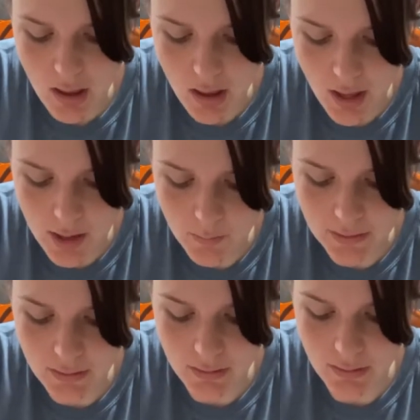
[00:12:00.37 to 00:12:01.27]
I
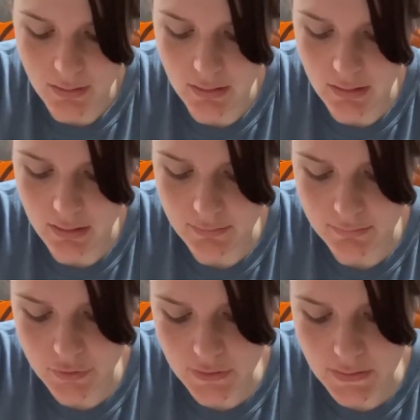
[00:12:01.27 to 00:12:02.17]
will
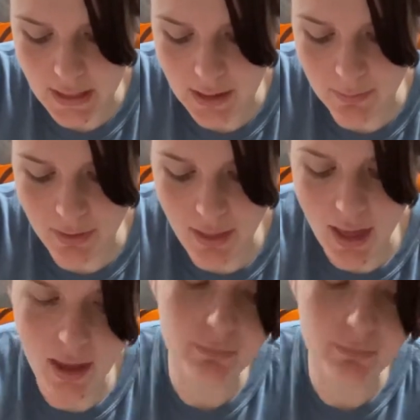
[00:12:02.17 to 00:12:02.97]
just tape that.